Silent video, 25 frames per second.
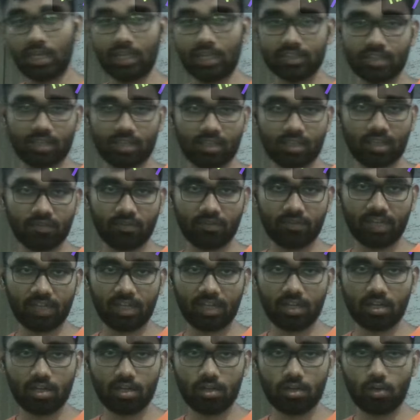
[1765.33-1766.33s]
taking
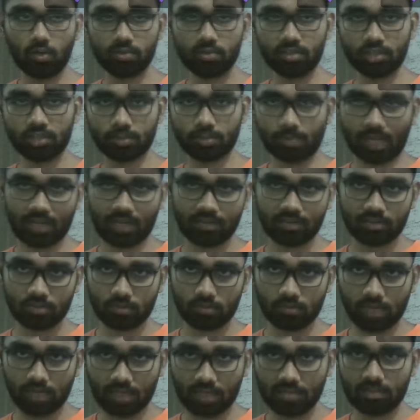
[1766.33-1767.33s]
1500 nodes is bad.
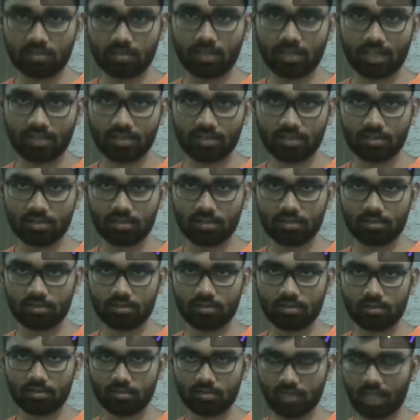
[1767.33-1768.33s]
So that's
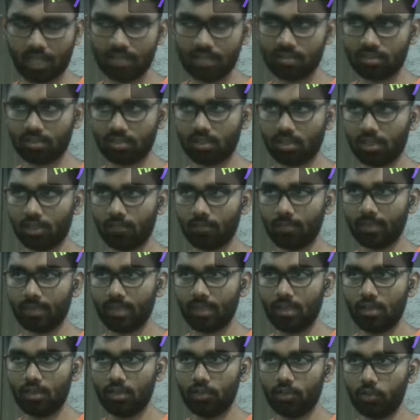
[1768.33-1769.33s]
the thing.
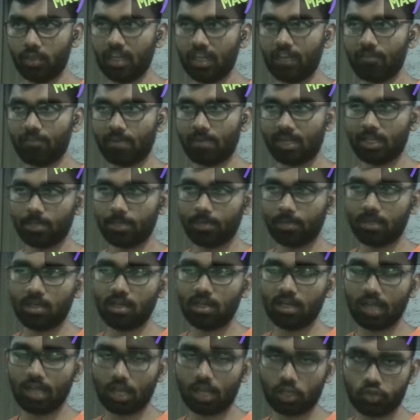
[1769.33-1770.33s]
You can have multiple
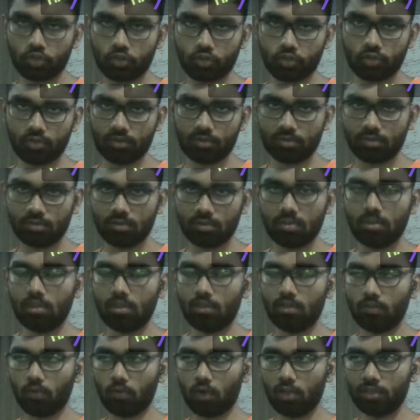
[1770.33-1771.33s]
large
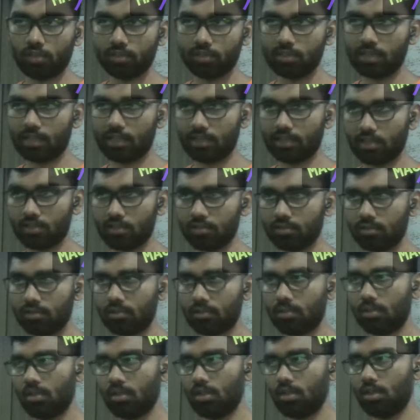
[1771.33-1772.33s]
vaults like this.
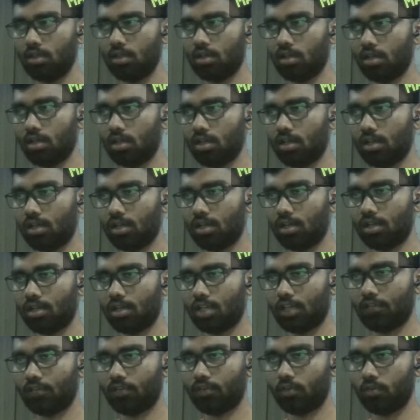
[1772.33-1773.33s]

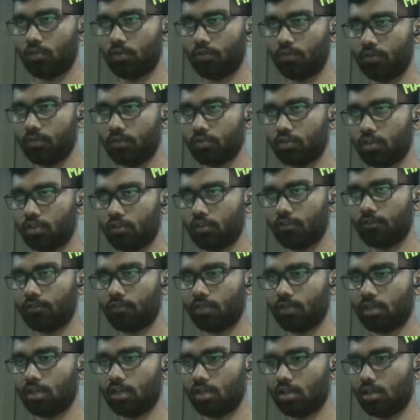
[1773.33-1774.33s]
If you sort
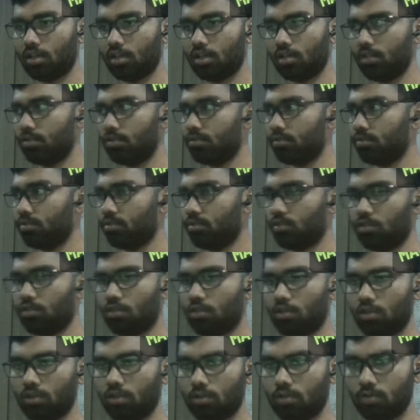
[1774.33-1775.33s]
of
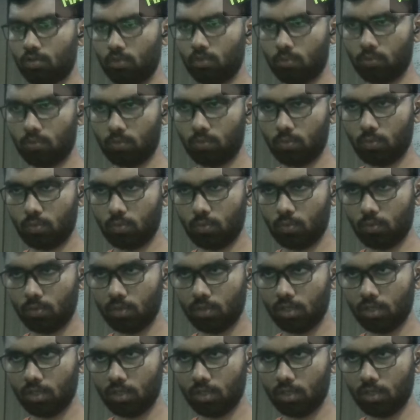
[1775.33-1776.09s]
do